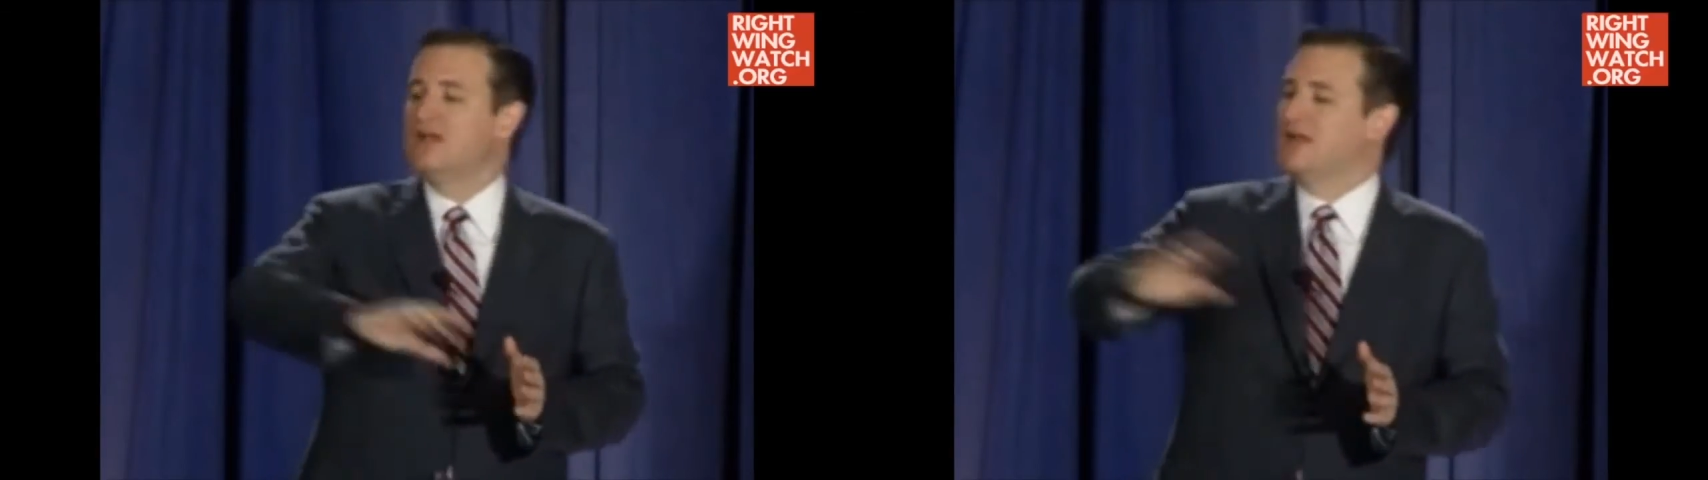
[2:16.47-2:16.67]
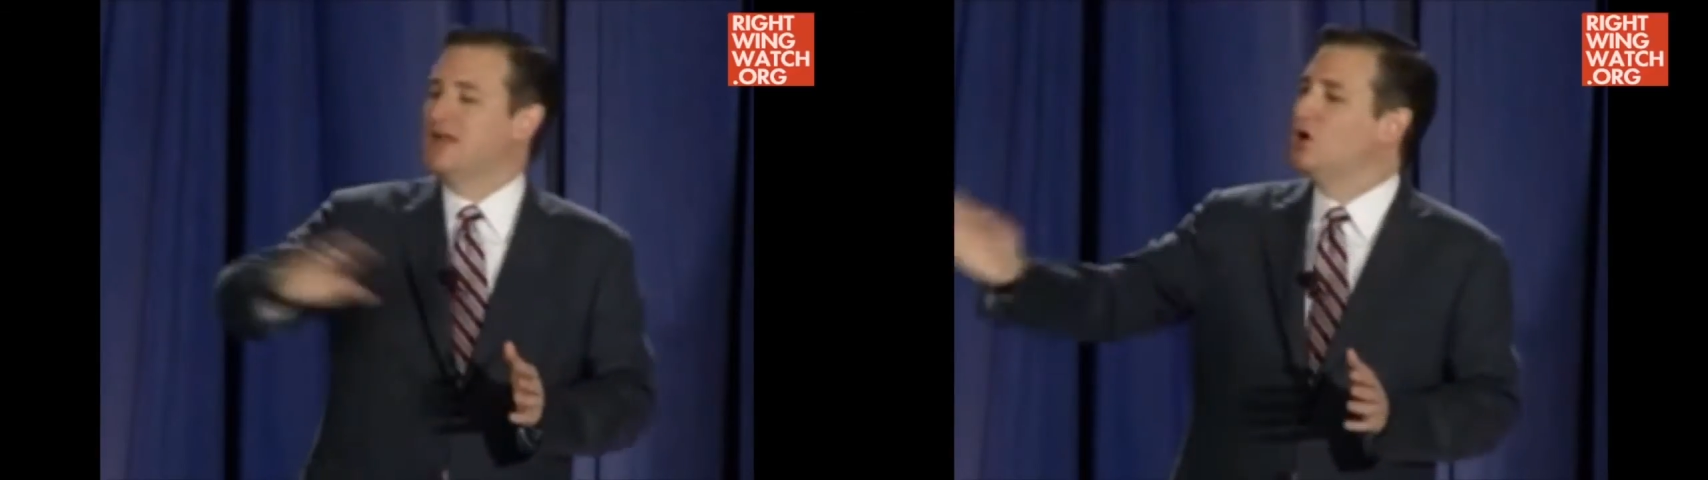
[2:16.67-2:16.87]

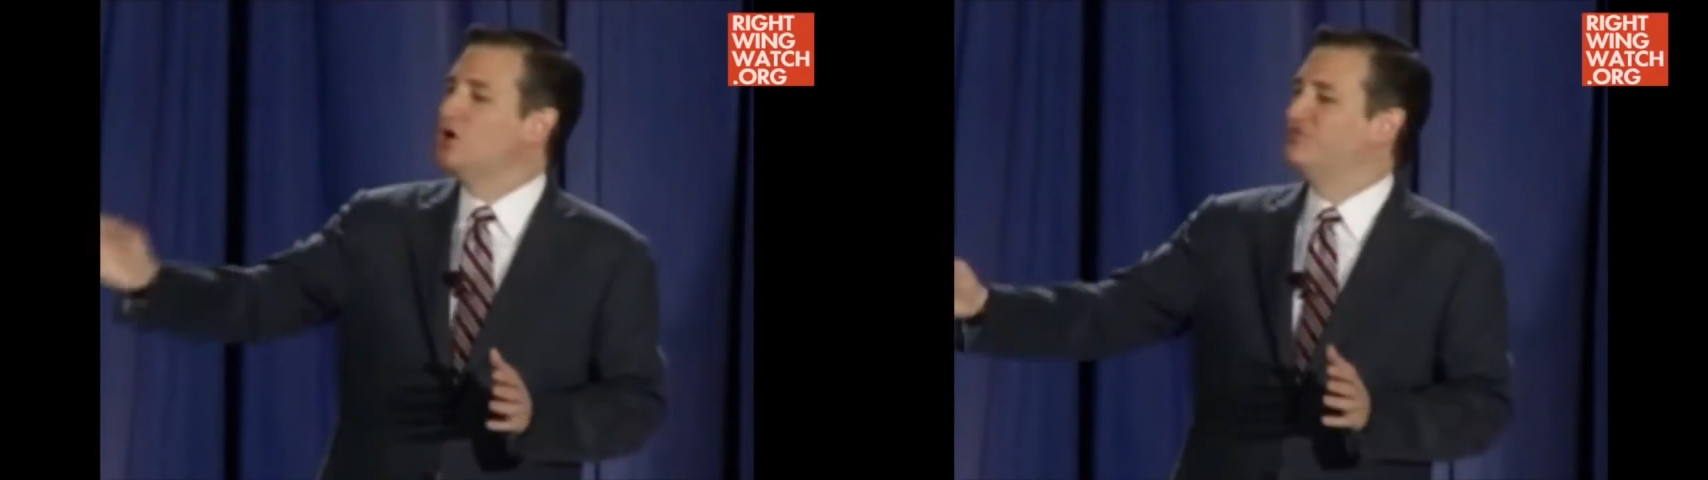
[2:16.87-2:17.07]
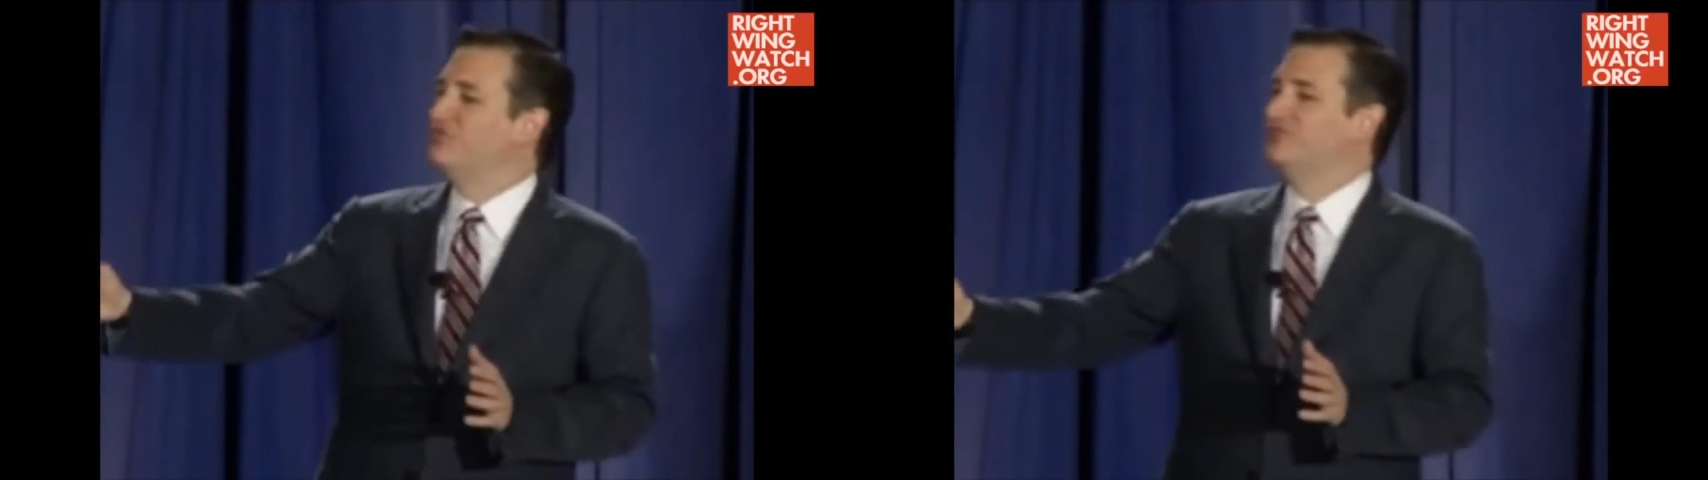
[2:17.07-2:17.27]
in all
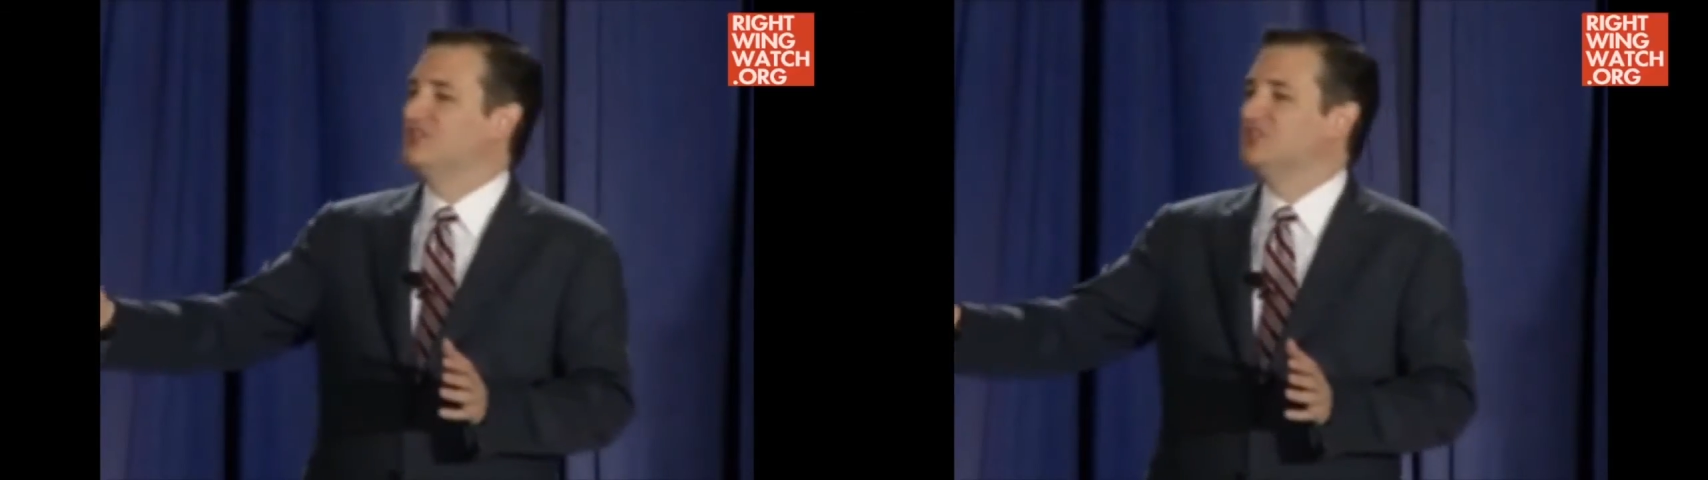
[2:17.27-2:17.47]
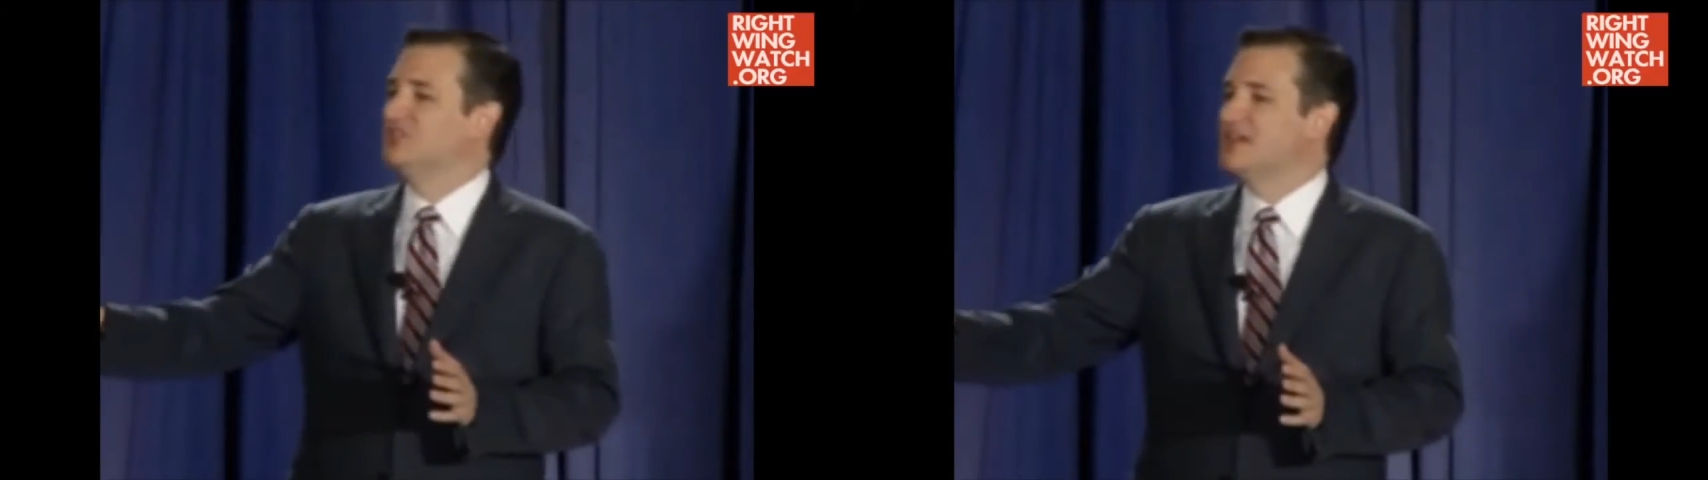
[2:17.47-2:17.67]
50
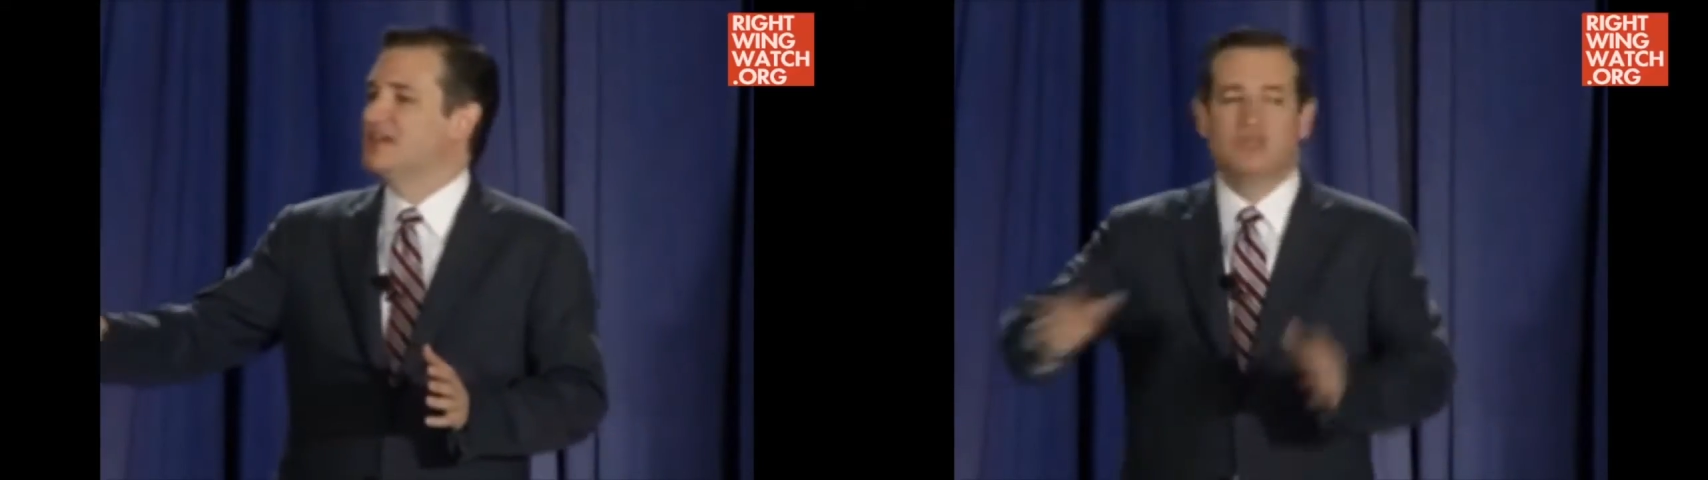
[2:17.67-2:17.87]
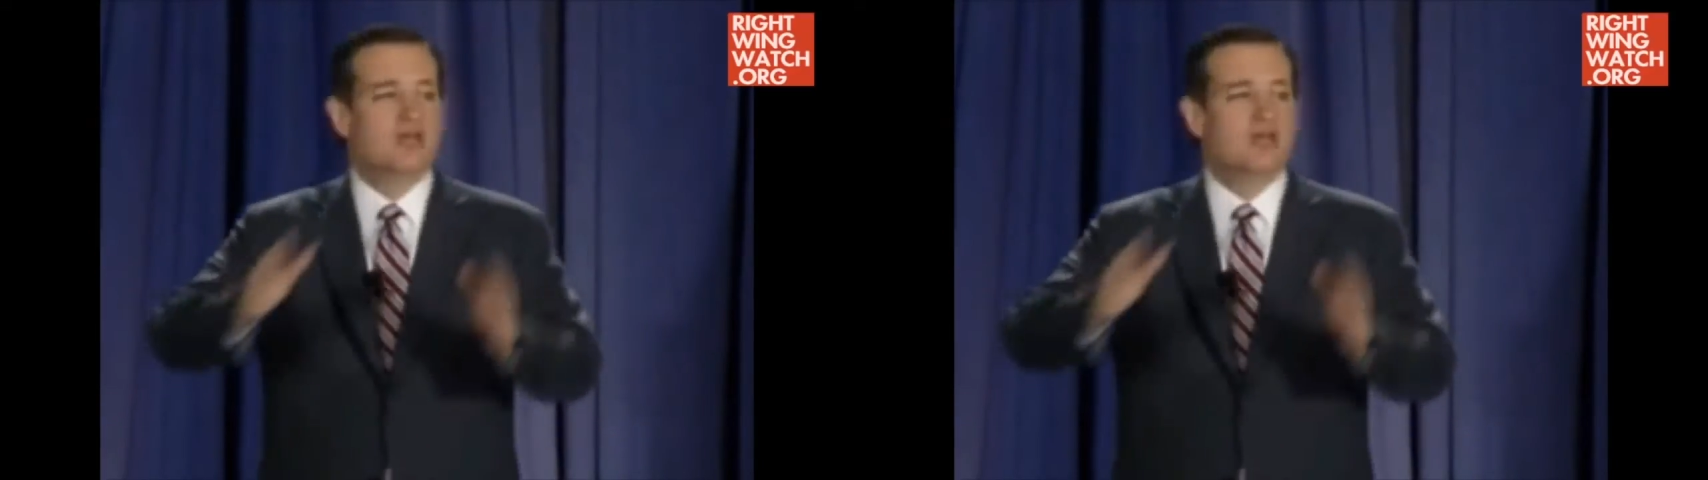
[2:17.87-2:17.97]
states